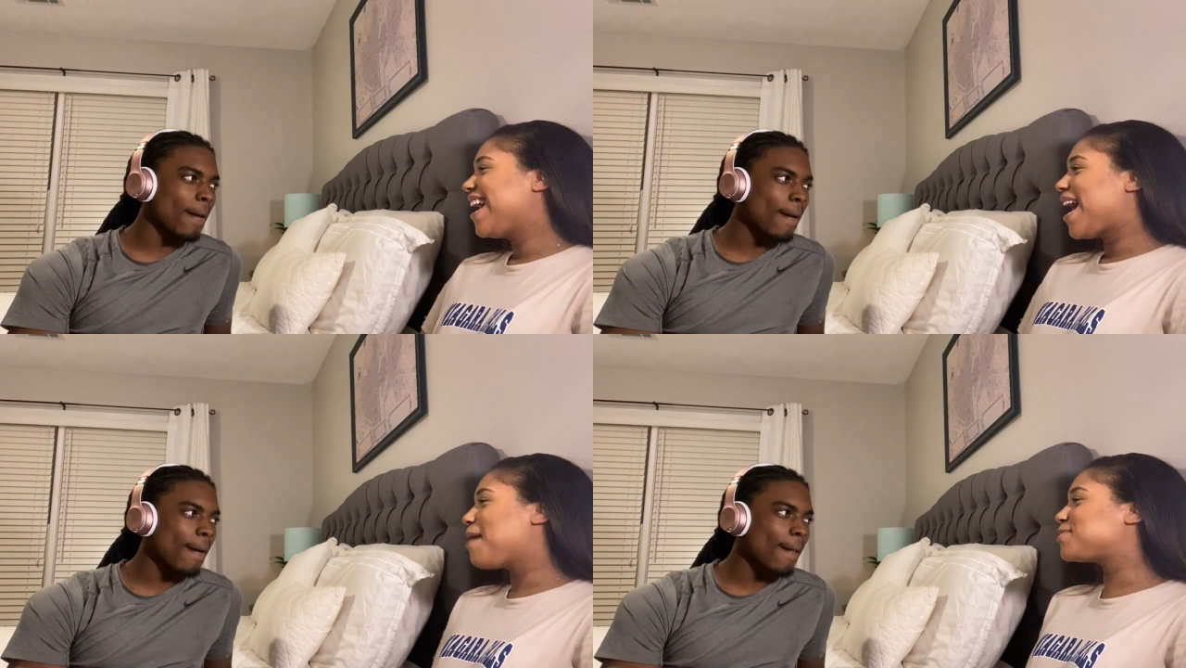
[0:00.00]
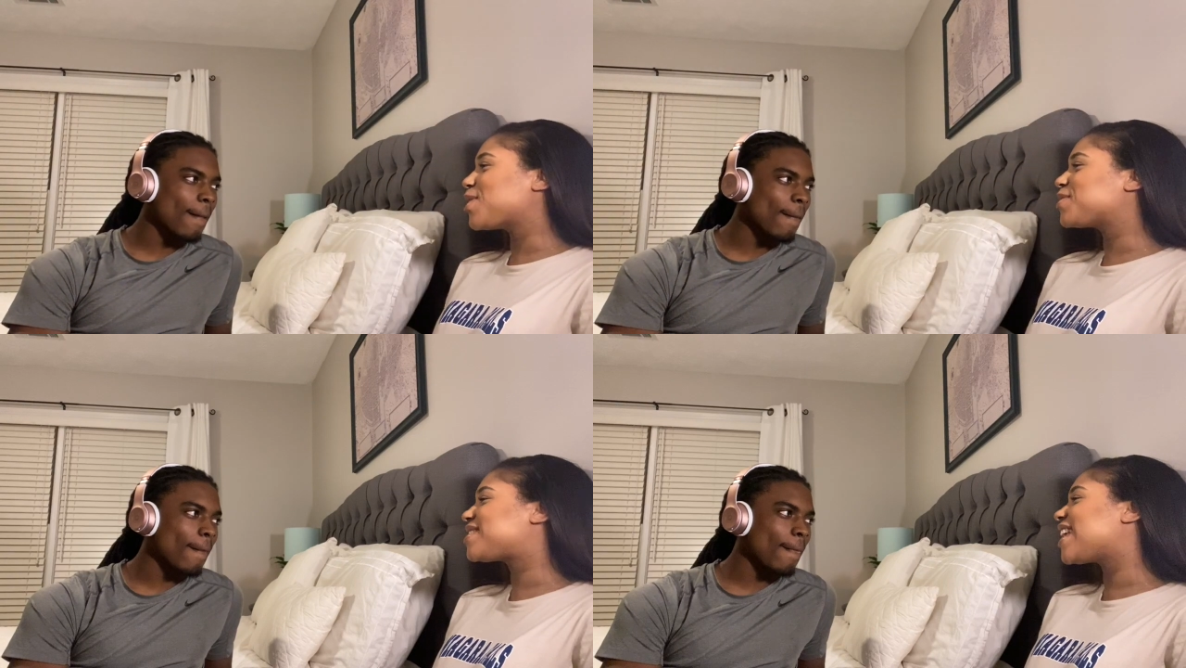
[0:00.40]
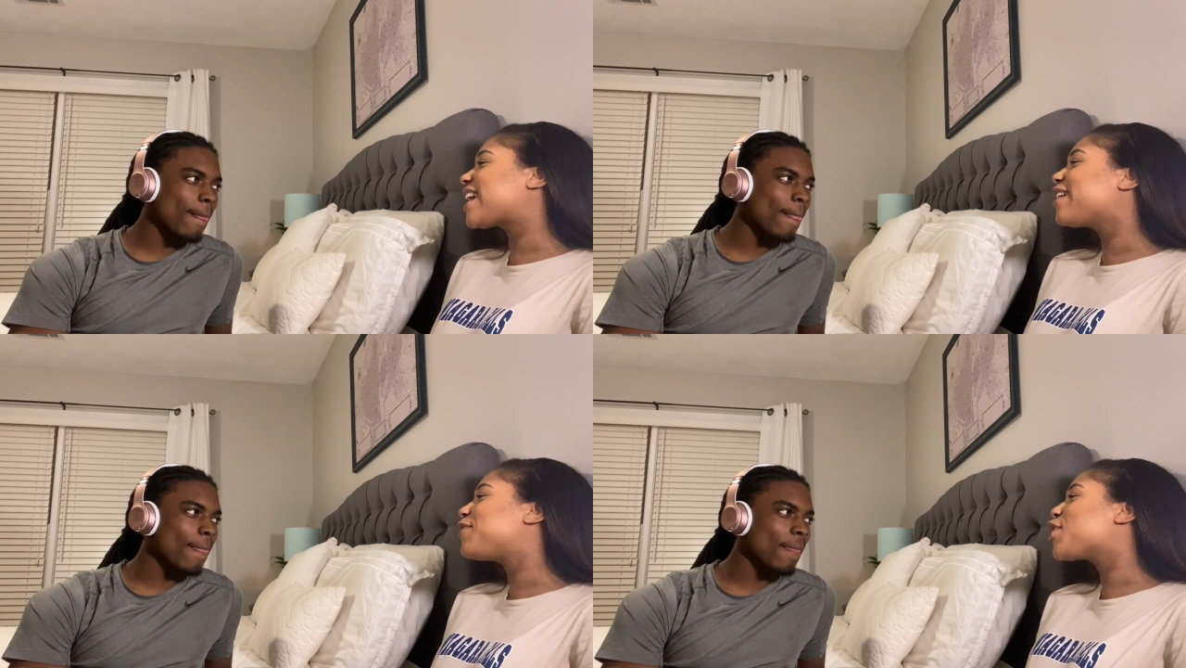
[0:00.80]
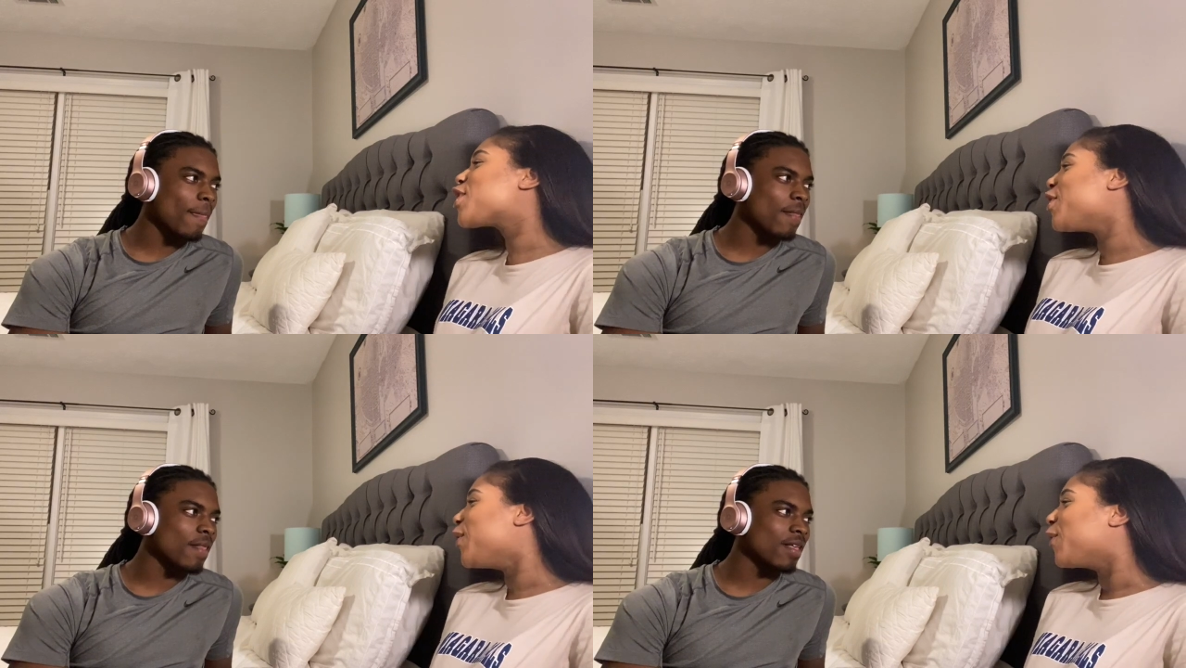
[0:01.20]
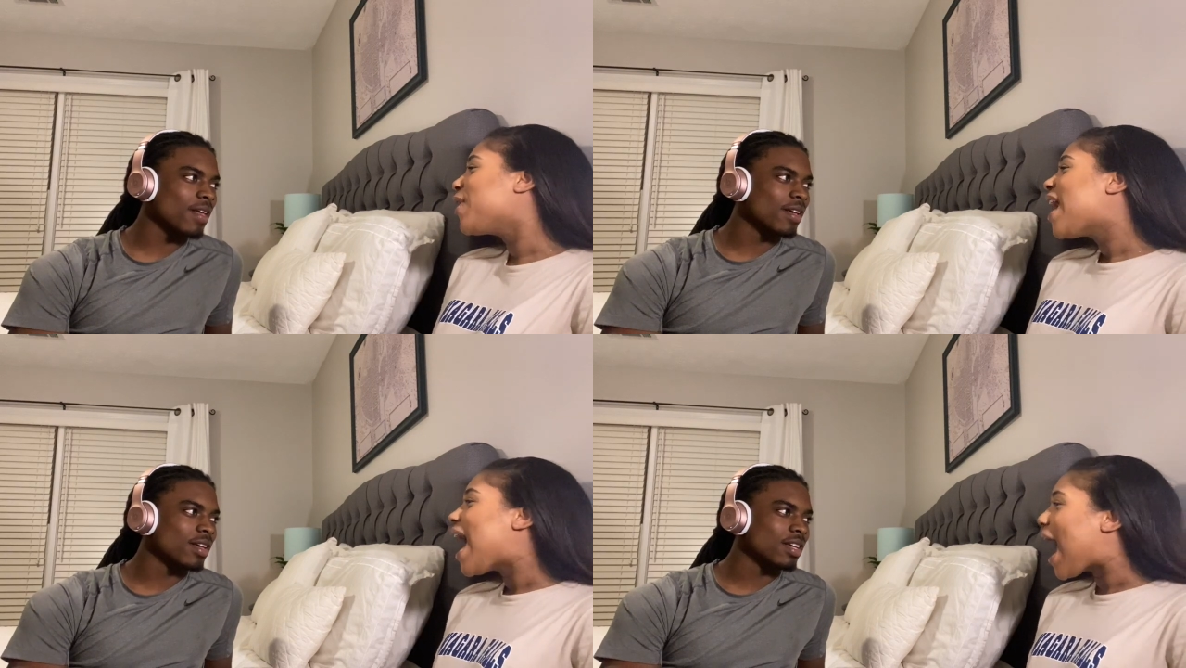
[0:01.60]
Speaker 1: I'm so sick of you.
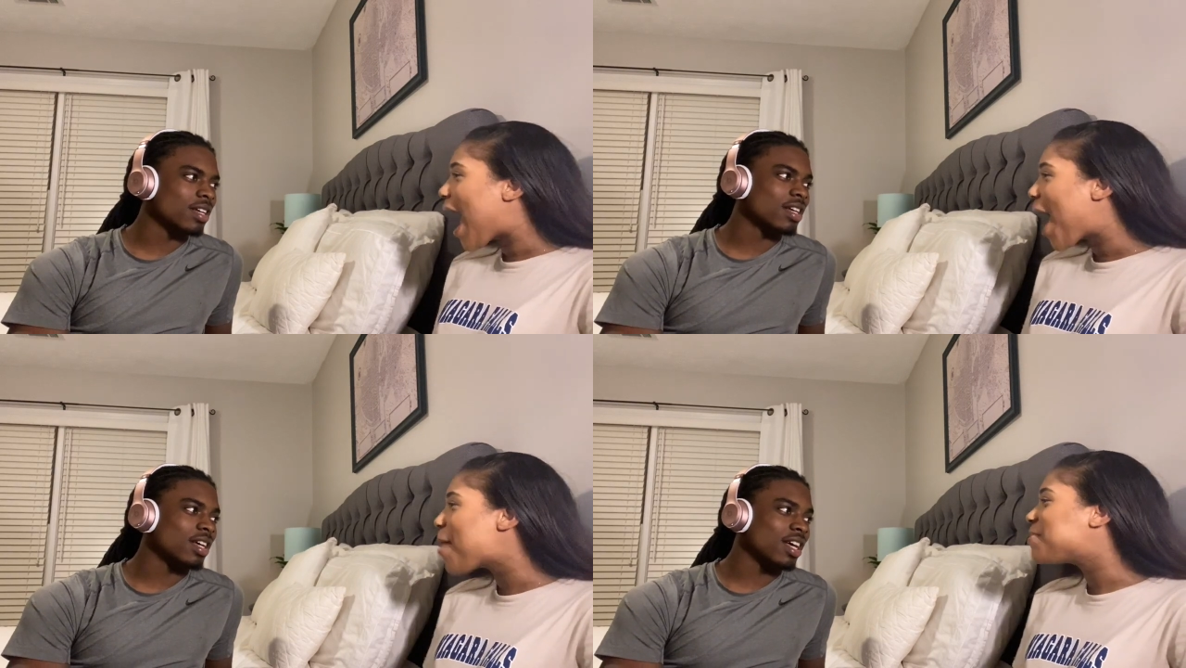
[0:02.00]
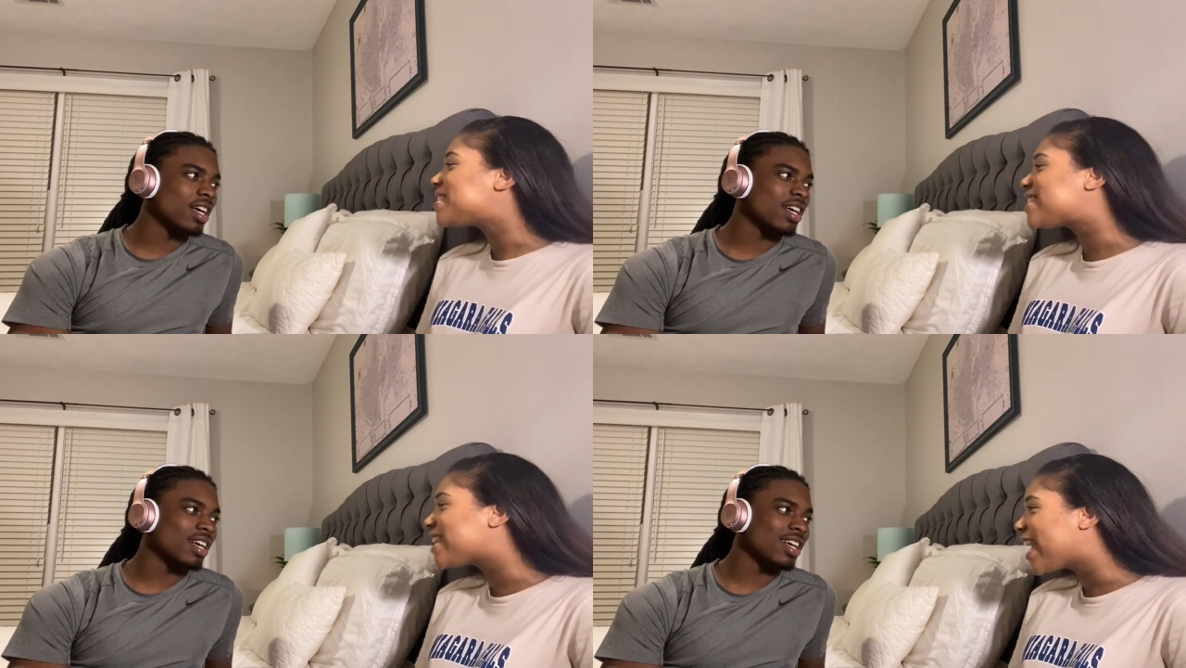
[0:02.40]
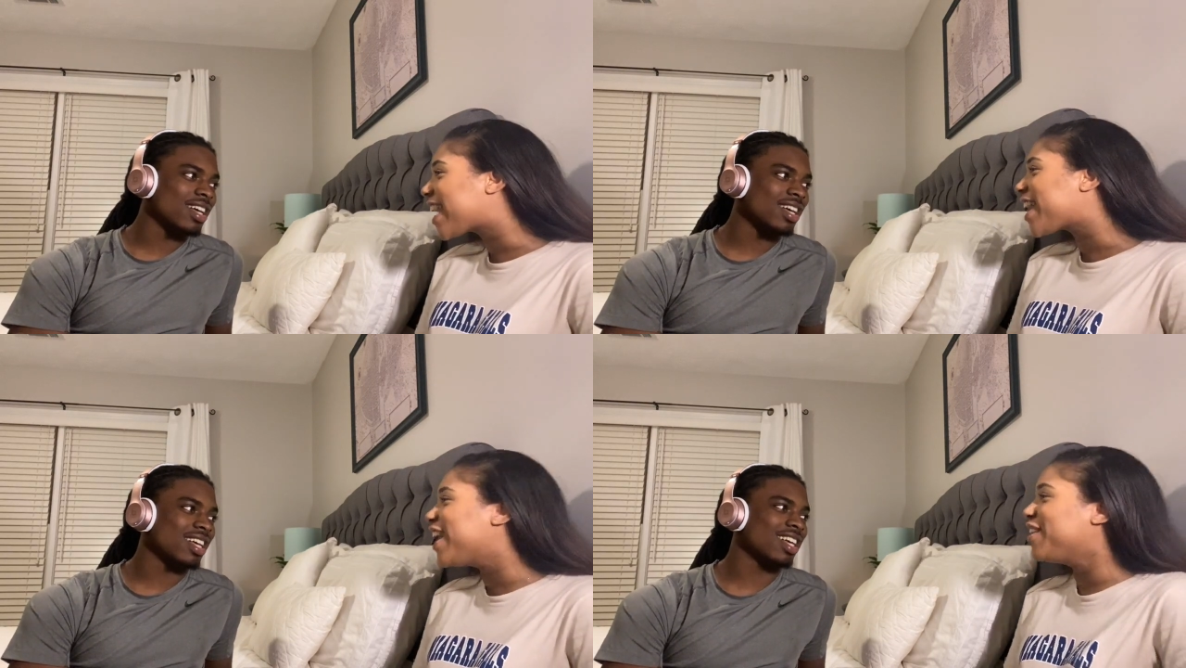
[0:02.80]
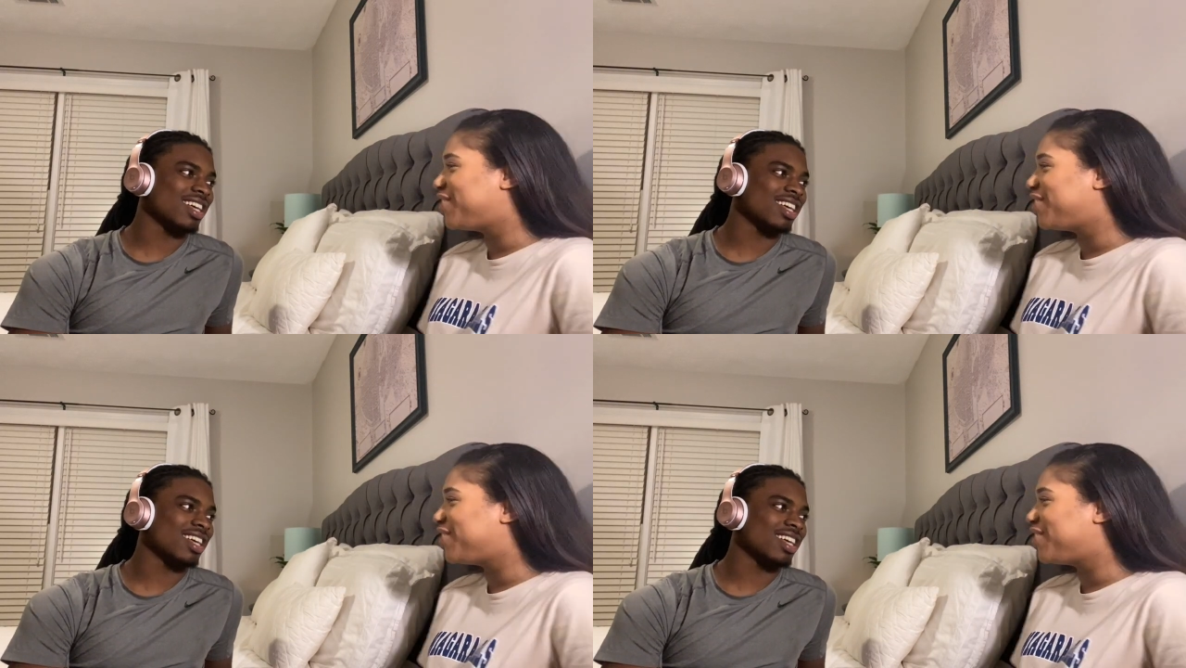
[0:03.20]
I'm sick of